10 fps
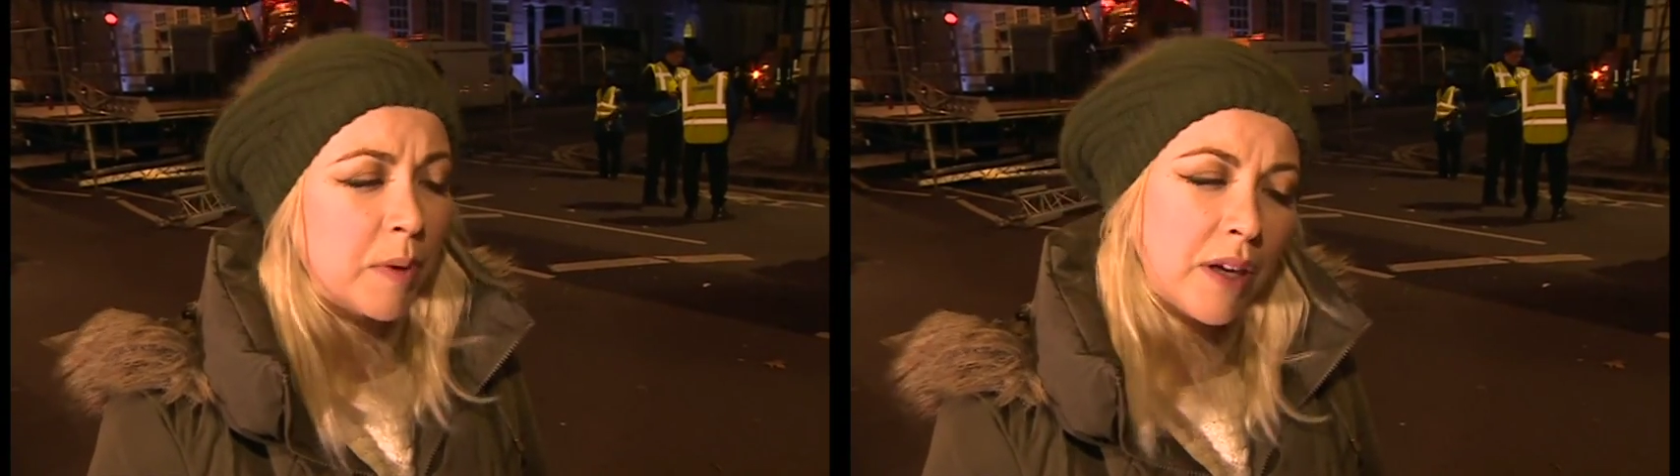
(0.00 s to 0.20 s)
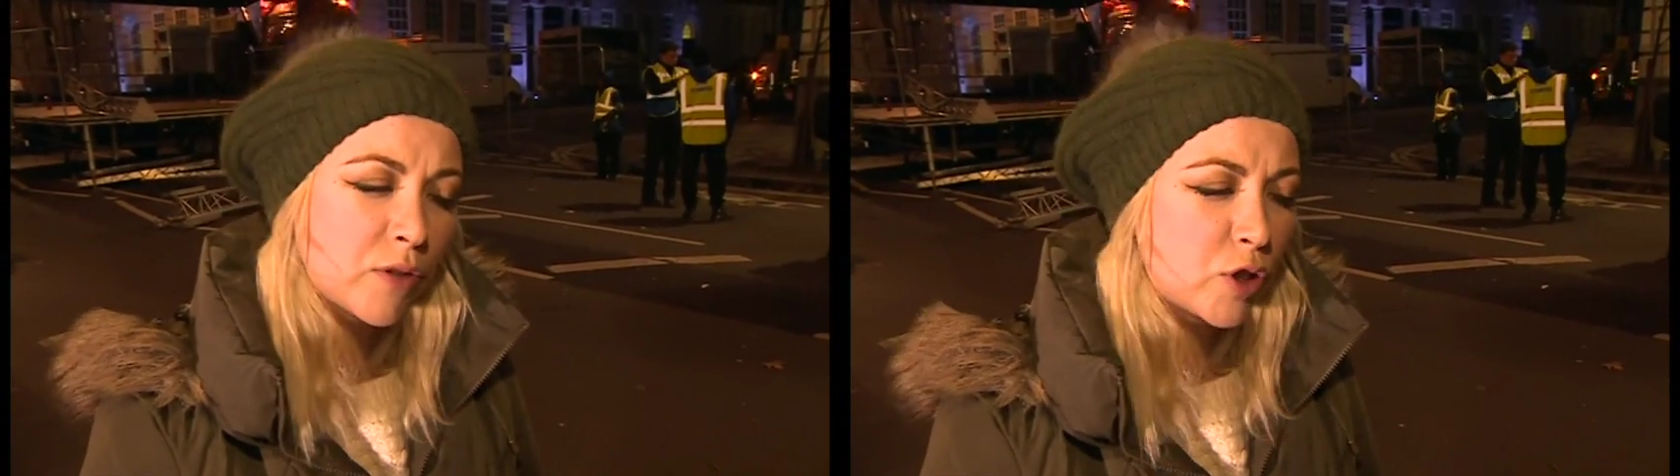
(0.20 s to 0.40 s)

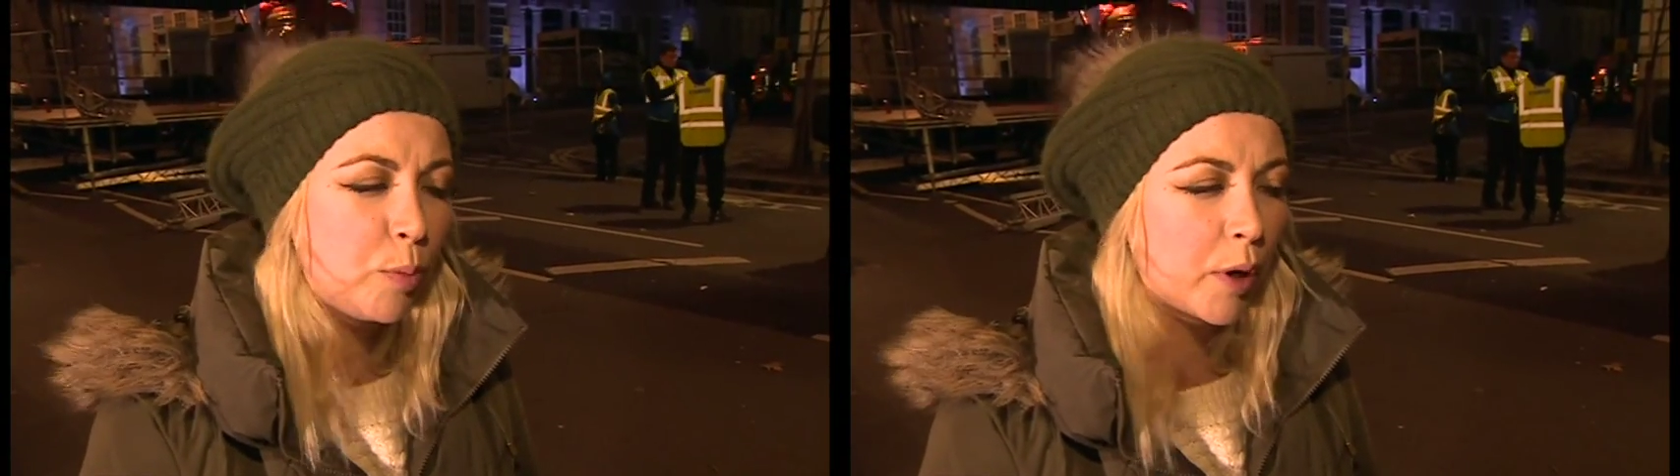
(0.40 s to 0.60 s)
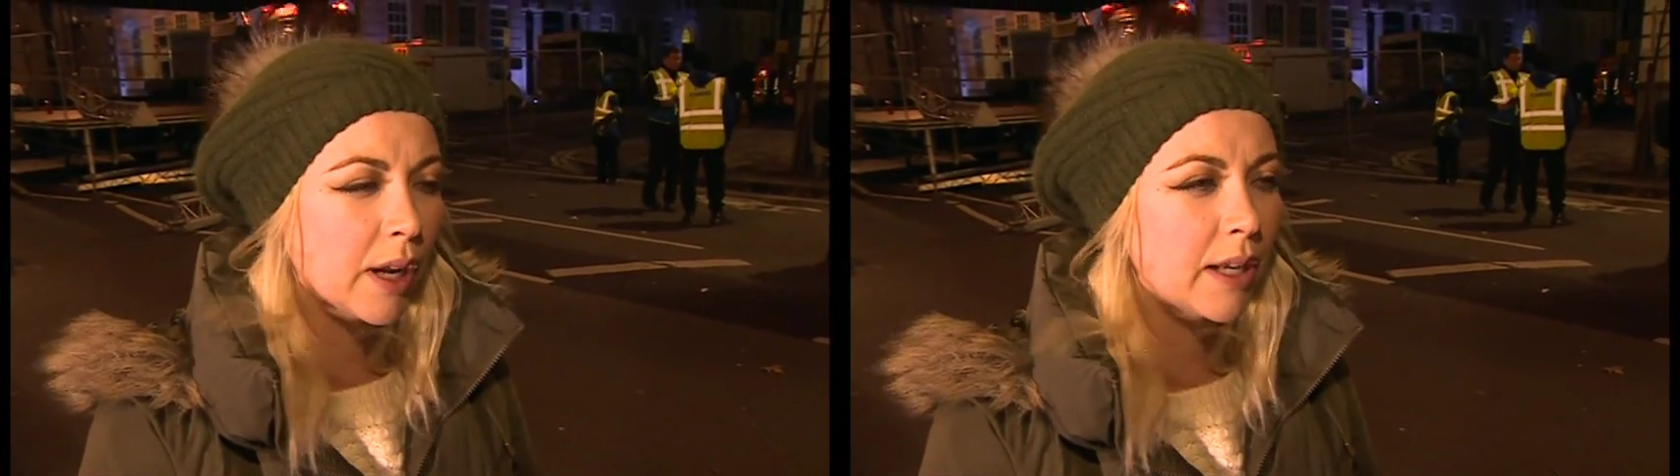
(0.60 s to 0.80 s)
but even
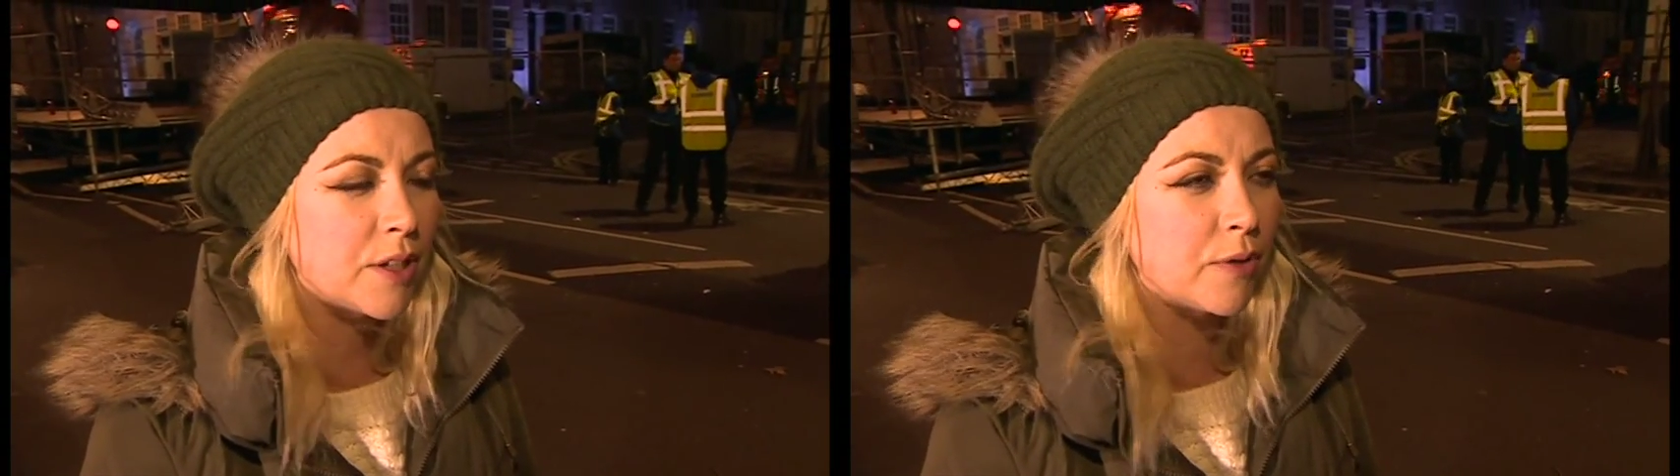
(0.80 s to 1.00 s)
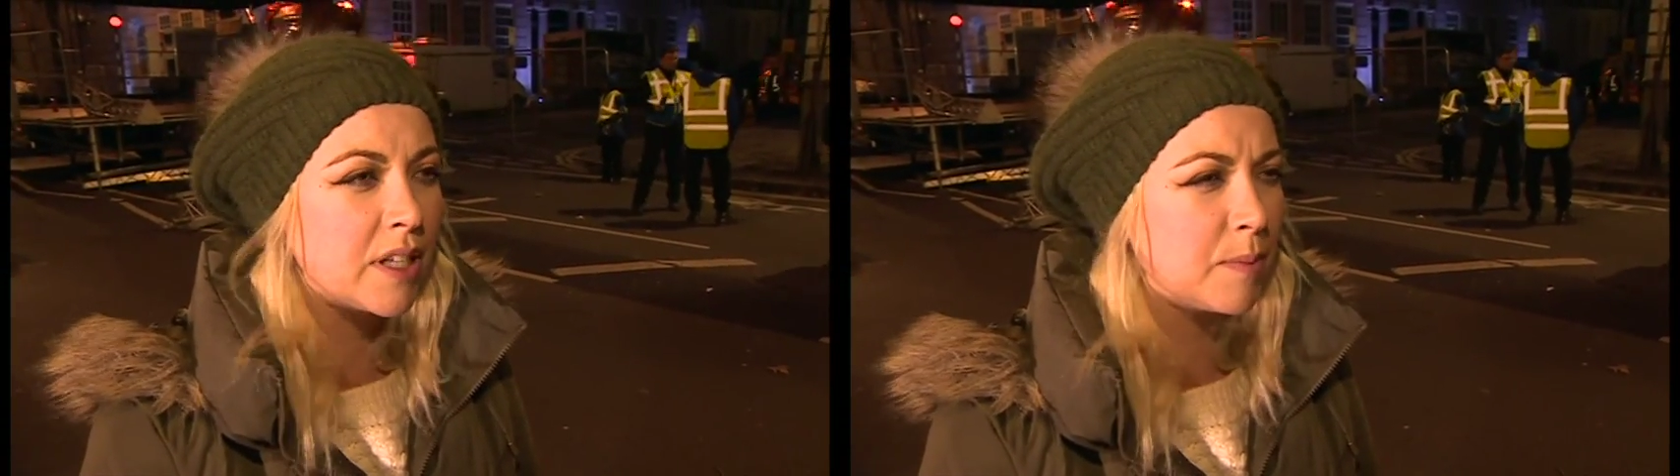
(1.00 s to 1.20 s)
2.9
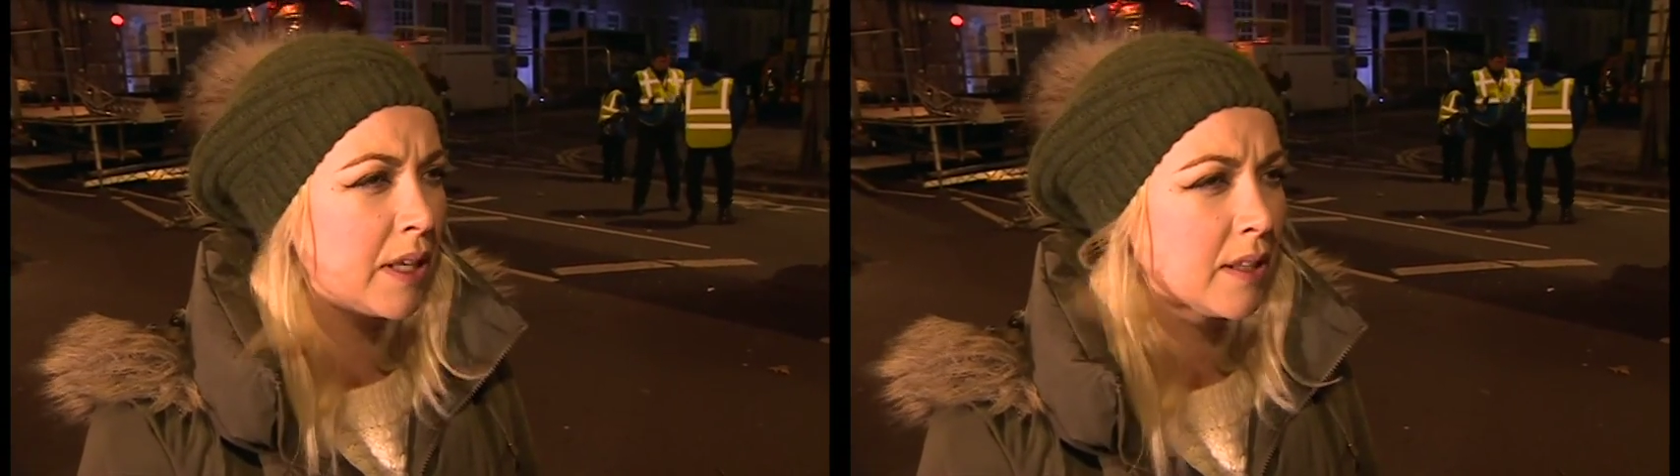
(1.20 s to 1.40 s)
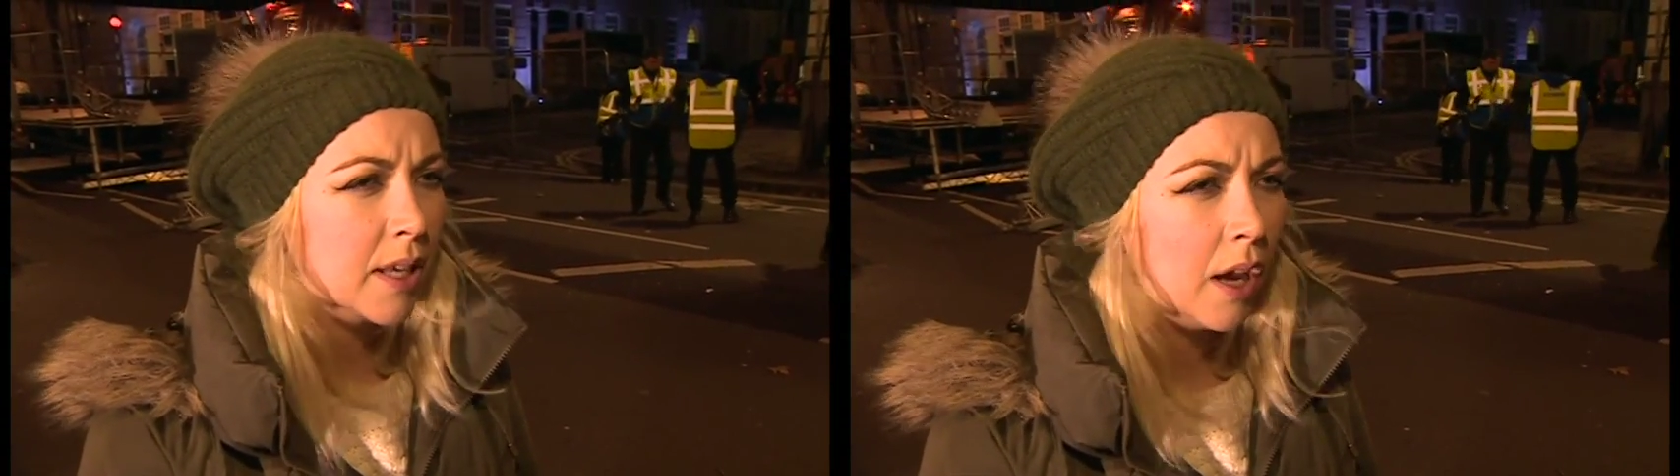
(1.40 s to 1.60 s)
degrees
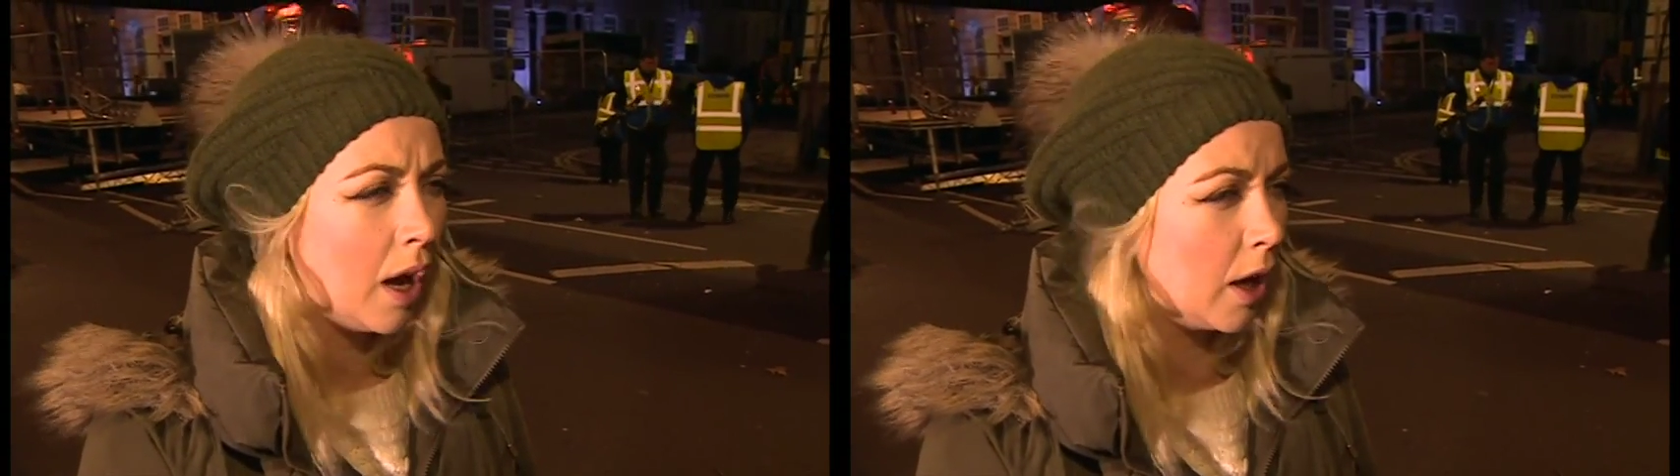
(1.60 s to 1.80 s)
means